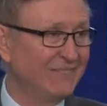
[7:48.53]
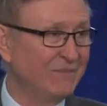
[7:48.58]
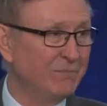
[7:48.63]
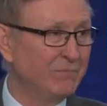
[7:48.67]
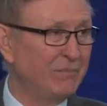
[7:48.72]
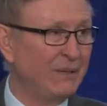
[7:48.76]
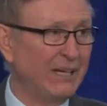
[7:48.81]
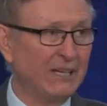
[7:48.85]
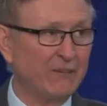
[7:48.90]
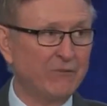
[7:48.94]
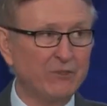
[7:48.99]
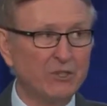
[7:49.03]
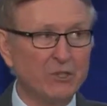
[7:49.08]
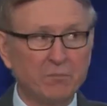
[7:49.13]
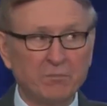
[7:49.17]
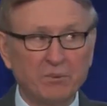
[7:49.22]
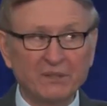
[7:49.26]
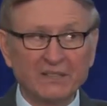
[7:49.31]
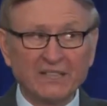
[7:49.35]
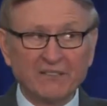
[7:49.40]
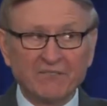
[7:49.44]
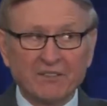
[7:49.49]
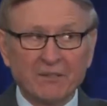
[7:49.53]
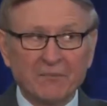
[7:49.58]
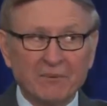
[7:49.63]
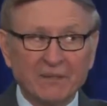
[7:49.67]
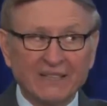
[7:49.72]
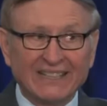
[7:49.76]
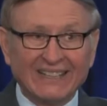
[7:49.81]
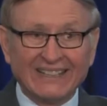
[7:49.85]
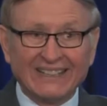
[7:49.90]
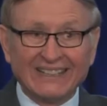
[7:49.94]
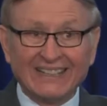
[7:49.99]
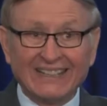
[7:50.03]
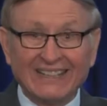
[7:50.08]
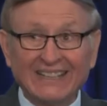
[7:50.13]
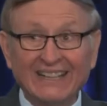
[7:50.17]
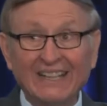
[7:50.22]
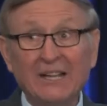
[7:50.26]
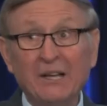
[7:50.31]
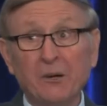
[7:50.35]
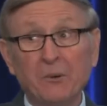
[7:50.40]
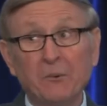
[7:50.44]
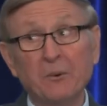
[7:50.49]
But if you believe the
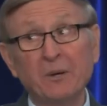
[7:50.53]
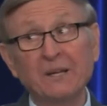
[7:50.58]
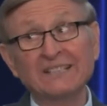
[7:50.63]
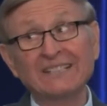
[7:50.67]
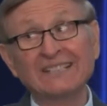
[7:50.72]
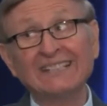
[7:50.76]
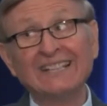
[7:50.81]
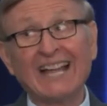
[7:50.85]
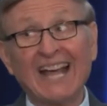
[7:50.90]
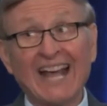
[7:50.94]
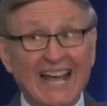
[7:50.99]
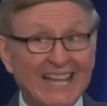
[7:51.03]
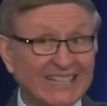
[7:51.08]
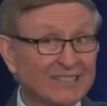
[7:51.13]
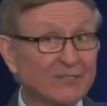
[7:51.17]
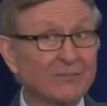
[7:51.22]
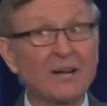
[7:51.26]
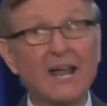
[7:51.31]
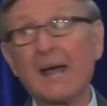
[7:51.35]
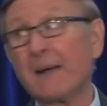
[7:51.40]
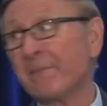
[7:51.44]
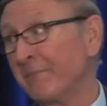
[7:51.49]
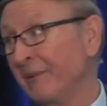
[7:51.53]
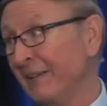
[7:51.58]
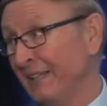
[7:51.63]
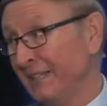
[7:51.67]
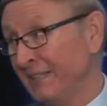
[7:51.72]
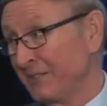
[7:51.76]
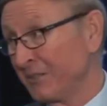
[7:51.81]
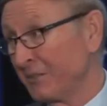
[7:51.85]
beginning was not rapid and